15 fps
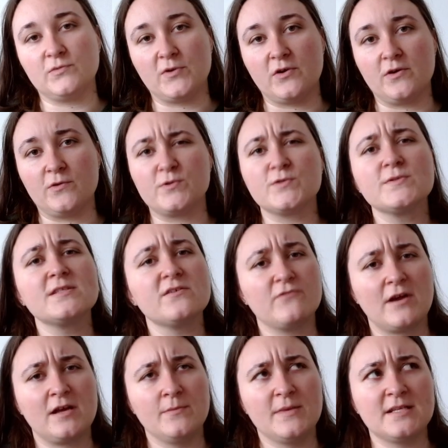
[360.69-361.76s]
Mohair, which was the
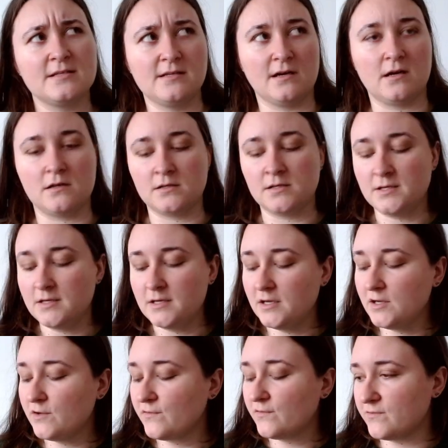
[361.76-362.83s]
recommended yarn
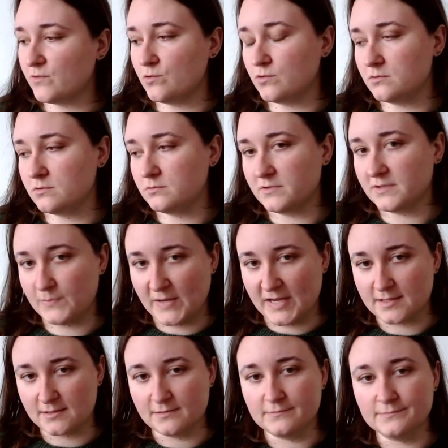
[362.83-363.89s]
for this
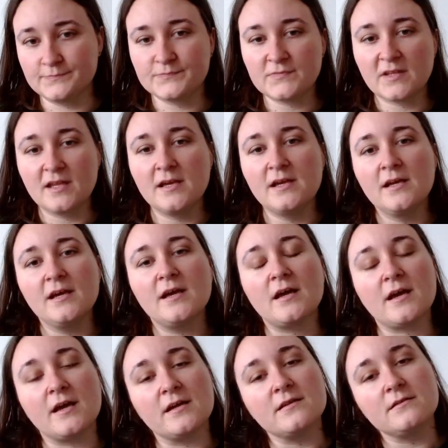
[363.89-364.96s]
pattern.
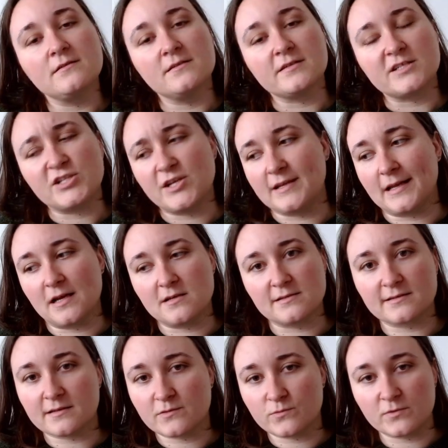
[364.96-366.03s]
And I shared
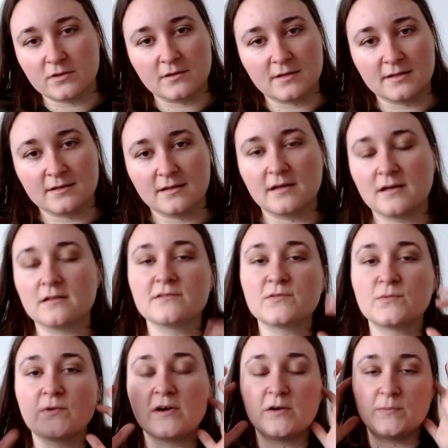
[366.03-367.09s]
last time what like the
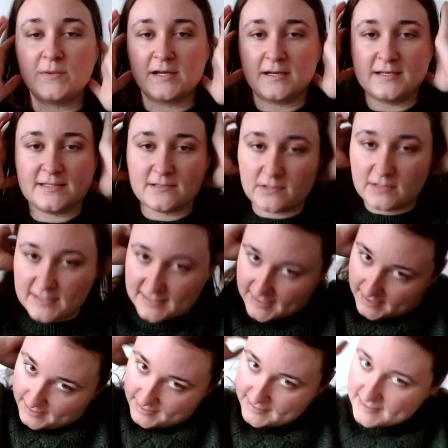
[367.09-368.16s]
colours were, but it's not
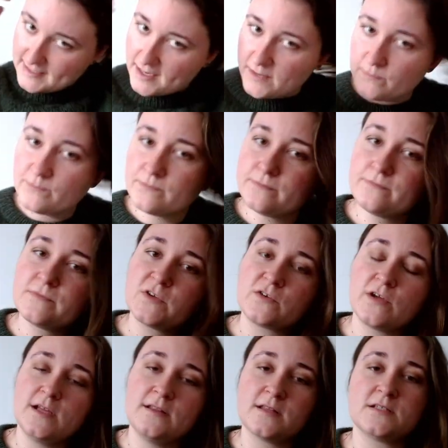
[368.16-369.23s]
exactly the same
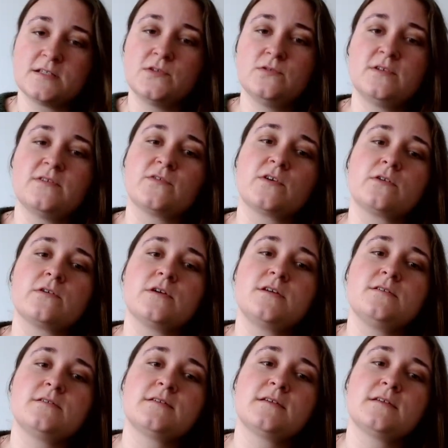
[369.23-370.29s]
green, they're two different
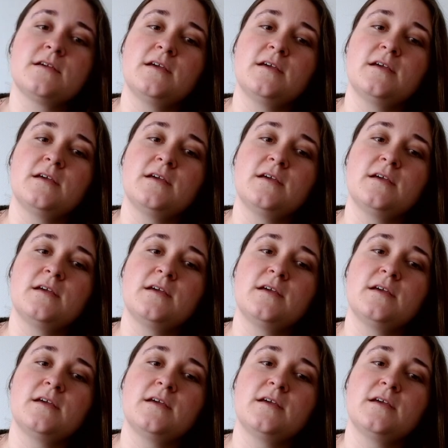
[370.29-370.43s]
greens.